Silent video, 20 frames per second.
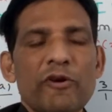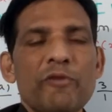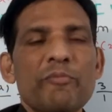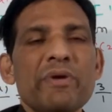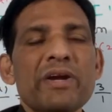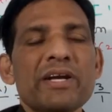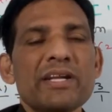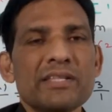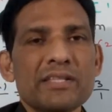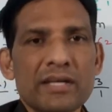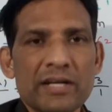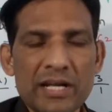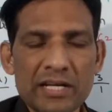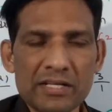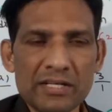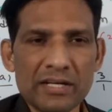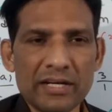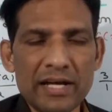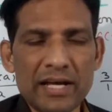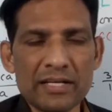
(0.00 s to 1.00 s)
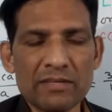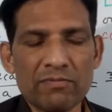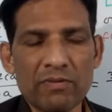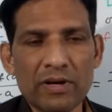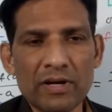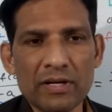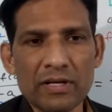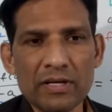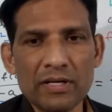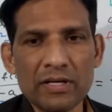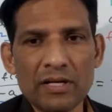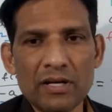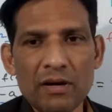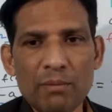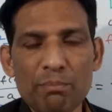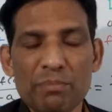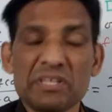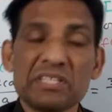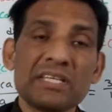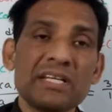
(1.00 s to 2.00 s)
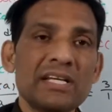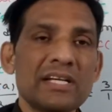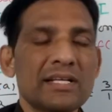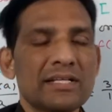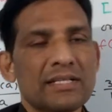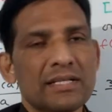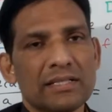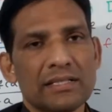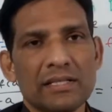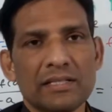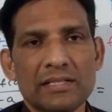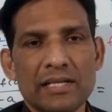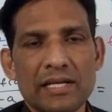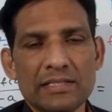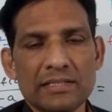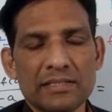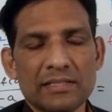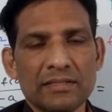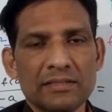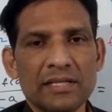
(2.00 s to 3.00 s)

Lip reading: will meet in the next class for miscellaneous exercise.